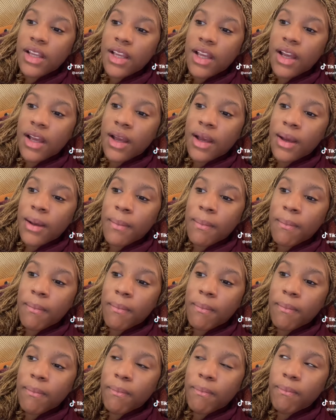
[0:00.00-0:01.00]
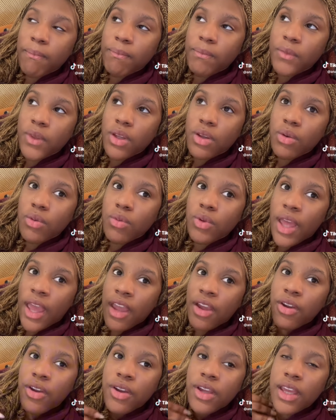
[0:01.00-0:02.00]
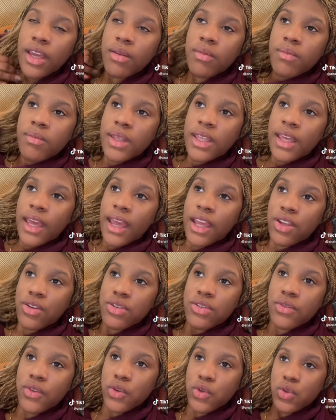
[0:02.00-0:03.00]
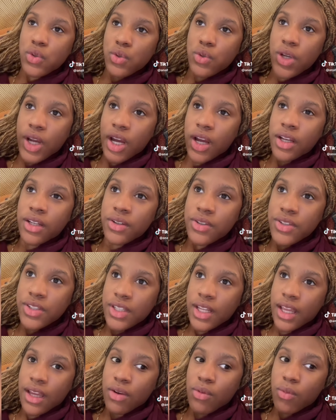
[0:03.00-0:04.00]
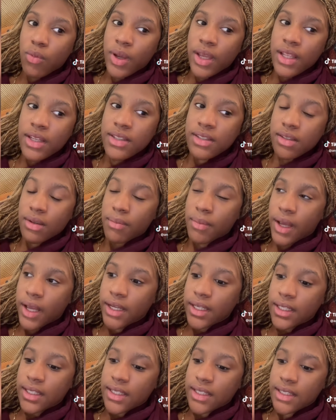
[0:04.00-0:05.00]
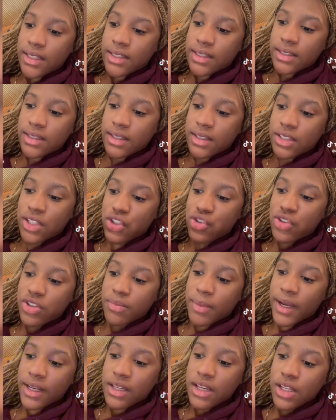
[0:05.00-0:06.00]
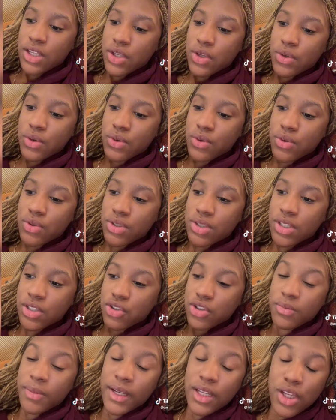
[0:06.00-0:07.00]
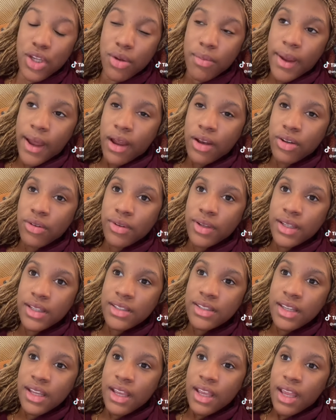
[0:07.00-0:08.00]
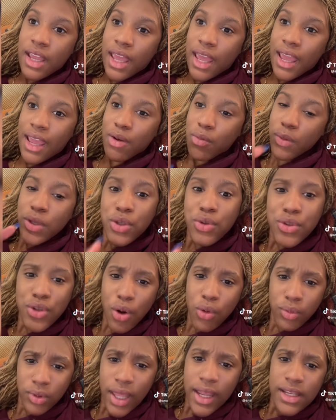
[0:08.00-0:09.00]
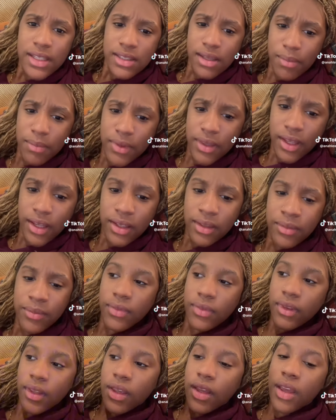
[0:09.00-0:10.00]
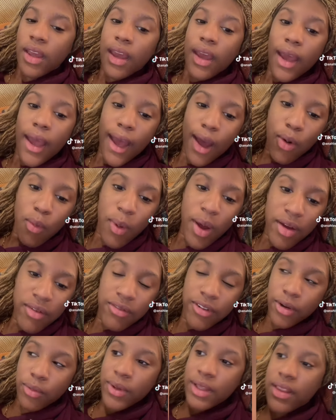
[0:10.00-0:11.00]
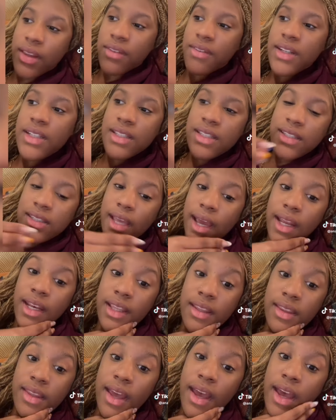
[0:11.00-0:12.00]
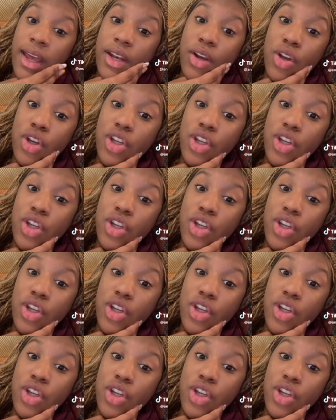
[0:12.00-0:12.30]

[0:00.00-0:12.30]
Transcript: anger can be a useful tool to understand when somebody is disrespecting you, disrespecting your boundaries, and when you don't like something. However, we live in a society that